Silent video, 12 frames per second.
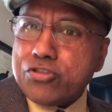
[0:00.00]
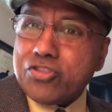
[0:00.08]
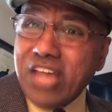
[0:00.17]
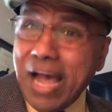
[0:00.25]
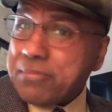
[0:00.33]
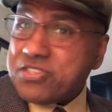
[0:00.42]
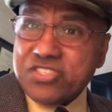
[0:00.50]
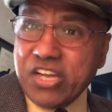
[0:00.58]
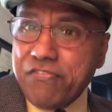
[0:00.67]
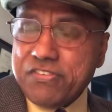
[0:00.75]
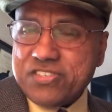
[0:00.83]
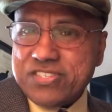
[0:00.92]
Thomas
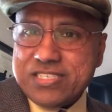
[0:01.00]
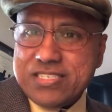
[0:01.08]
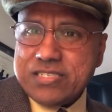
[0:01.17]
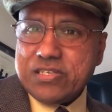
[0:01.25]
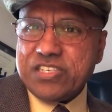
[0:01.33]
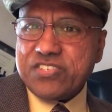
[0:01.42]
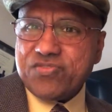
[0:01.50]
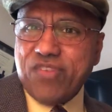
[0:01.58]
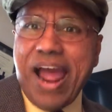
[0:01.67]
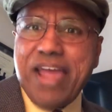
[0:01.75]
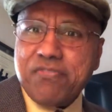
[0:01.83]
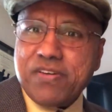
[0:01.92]
Jefferson, his
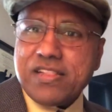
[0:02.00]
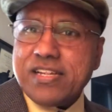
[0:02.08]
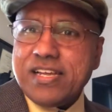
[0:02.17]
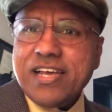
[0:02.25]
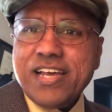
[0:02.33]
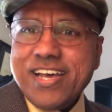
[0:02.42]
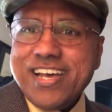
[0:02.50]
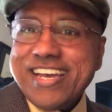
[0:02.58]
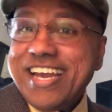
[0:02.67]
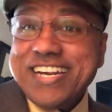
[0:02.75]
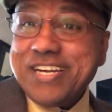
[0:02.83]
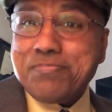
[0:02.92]
rival,
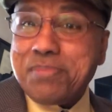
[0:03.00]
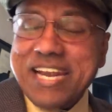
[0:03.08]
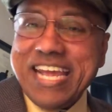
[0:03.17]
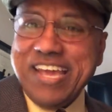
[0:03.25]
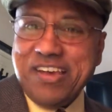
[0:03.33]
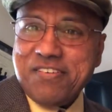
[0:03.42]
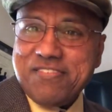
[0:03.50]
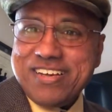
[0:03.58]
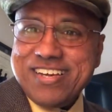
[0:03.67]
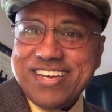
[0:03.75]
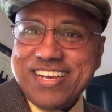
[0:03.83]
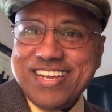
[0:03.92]
he didn't believe
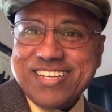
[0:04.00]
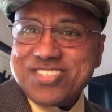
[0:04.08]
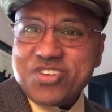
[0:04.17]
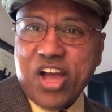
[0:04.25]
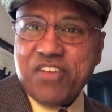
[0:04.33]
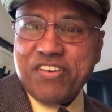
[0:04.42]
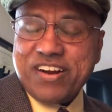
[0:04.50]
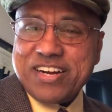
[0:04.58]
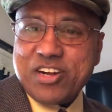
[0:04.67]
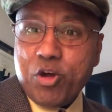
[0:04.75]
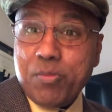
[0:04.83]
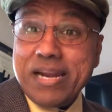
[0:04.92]
in a strong federal
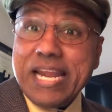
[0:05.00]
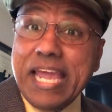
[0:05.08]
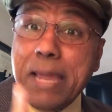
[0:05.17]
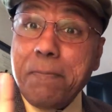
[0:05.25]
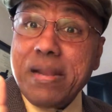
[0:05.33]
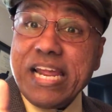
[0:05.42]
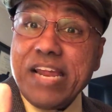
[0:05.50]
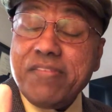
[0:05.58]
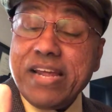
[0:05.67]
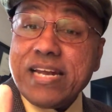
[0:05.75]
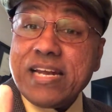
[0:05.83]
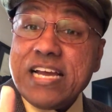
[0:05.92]
government. He believed
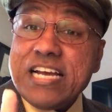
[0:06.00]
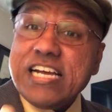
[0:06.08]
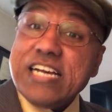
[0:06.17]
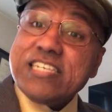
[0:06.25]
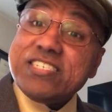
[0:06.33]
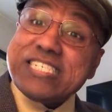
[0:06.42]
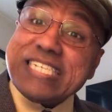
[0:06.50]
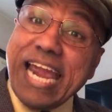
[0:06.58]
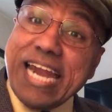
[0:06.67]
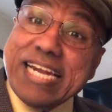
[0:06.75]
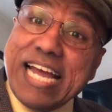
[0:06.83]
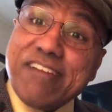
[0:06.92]
in
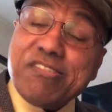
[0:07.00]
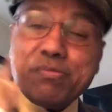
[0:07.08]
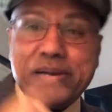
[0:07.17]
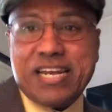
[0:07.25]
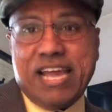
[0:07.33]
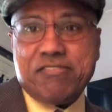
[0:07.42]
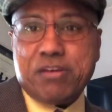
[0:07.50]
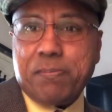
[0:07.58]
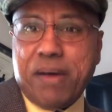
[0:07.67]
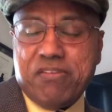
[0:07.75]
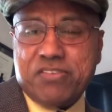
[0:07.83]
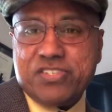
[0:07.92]
state government having
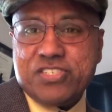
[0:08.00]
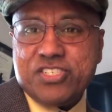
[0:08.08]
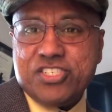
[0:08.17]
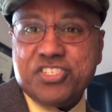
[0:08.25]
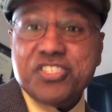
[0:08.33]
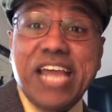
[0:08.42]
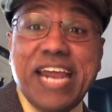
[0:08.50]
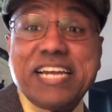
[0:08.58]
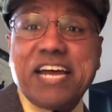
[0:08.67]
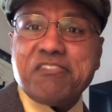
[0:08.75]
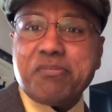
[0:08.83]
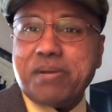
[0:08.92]
powers, state
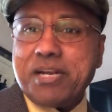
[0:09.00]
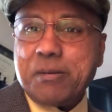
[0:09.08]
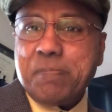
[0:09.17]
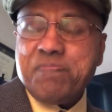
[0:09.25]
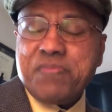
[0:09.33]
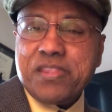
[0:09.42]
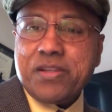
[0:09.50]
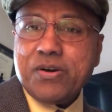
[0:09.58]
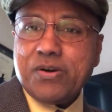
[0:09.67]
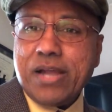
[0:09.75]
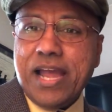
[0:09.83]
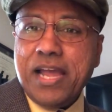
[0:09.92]
government.
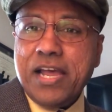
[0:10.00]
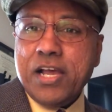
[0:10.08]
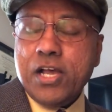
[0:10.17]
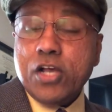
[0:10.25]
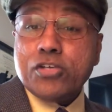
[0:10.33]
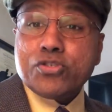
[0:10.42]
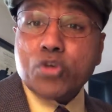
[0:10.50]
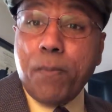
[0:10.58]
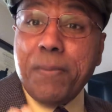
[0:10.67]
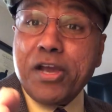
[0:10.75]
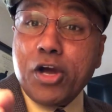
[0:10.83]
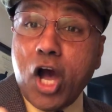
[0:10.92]
Okay, so
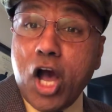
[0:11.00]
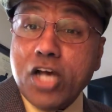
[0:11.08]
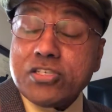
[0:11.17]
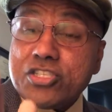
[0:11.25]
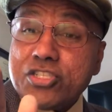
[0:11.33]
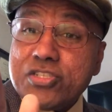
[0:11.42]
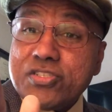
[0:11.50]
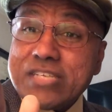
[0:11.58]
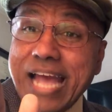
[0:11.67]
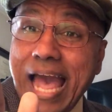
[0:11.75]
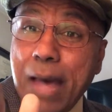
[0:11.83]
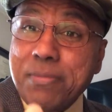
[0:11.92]
because
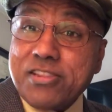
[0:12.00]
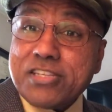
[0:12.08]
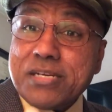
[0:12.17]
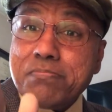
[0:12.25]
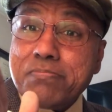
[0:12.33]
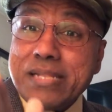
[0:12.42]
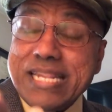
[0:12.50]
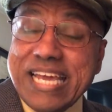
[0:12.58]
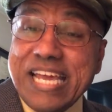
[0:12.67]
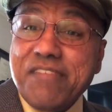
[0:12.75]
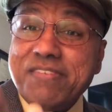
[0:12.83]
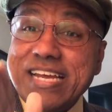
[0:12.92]
Hamilton
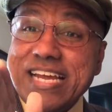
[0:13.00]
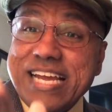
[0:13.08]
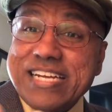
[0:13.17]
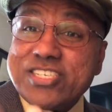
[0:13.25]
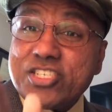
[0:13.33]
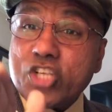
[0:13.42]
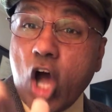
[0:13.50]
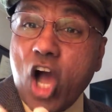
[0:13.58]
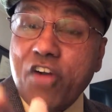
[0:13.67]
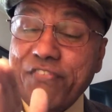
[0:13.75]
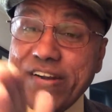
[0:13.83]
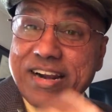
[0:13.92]
believed in a
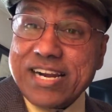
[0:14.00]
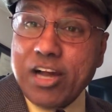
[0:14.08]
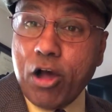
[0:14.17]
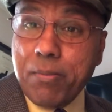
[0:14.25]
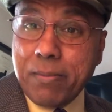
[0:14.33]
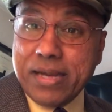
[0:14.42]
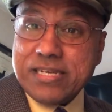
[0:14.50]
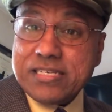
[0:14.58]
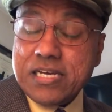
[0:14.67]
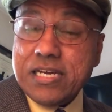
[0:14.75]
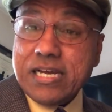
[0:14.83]
strong federal government,